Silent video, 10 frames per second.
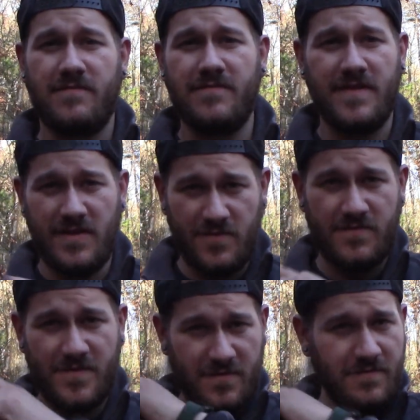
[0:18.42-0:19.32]
the new
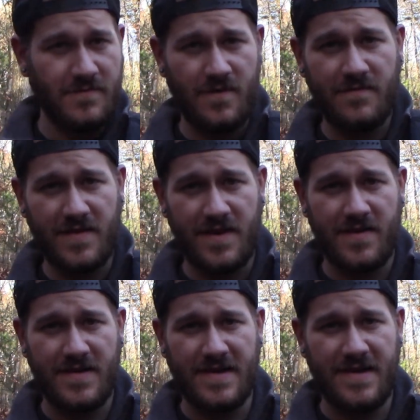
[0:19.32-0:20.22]
dude over
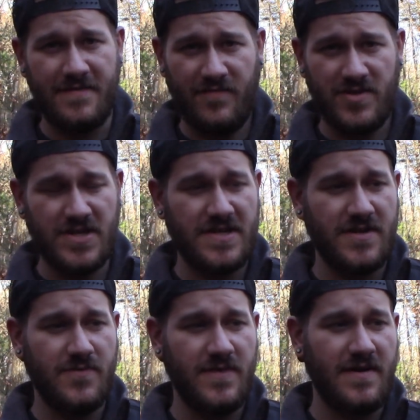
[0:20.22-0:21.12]
there in
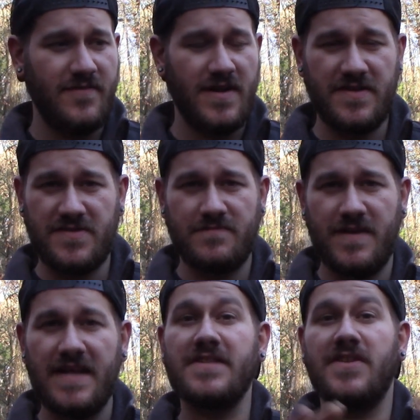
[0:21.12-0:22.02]
Virginia or whatever,
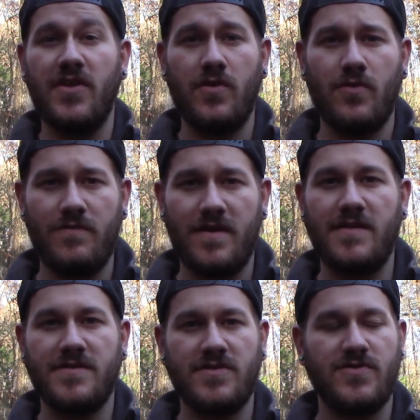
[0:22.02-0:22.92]
his new
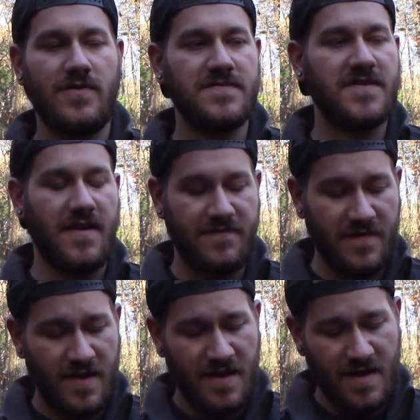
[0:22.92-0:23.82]
gun control stuff.
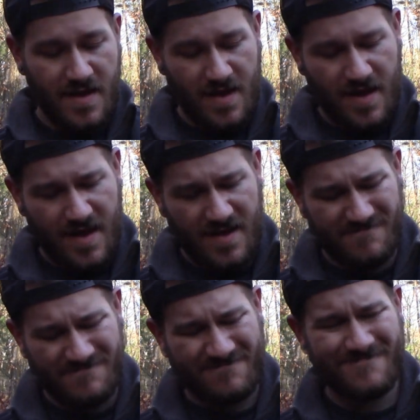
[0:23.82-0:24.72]

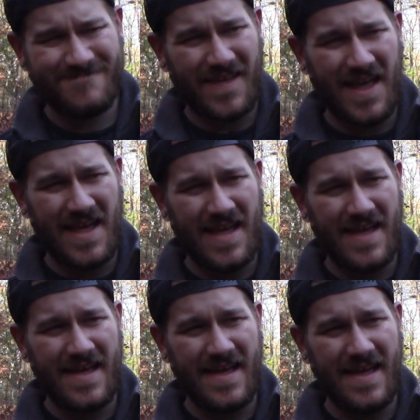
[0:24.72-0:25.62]
And
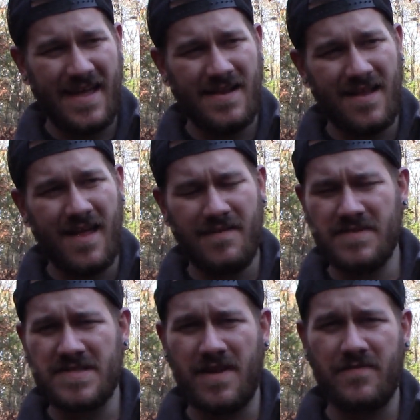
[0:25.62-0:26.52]
a lot of
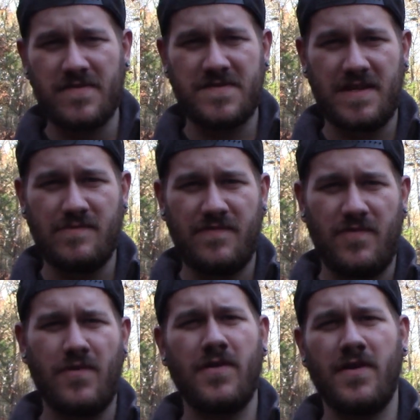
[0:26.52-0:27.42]
it's stuff we've seen
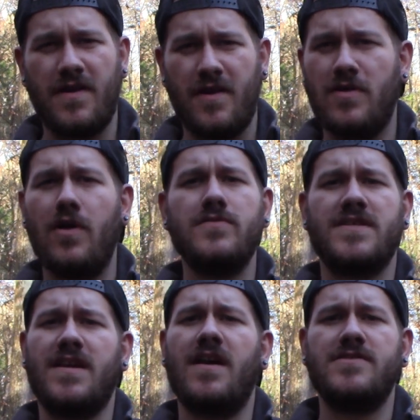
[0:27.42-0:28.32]
before. They're going to close
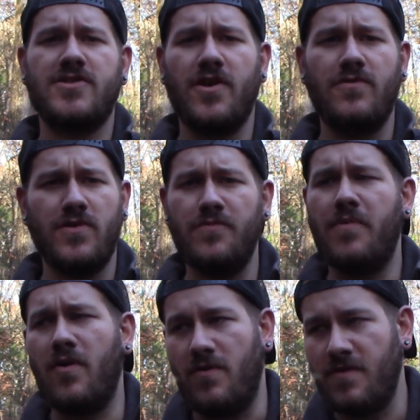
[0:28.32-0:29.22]
the gun show
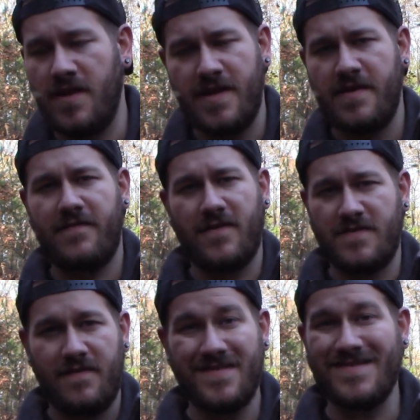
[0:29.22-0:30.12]
loophole.
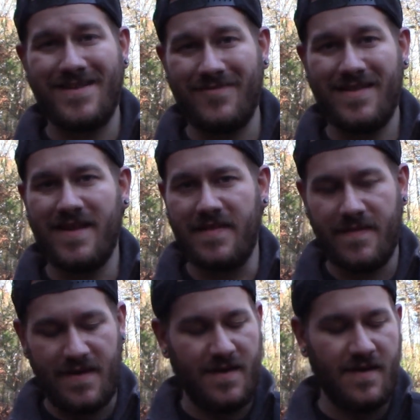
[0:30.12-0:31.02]
First of all, it's not really a
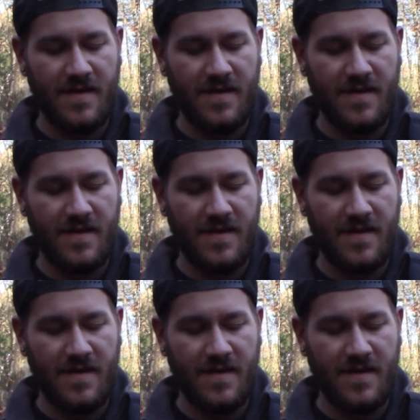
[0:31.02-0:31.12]
thing.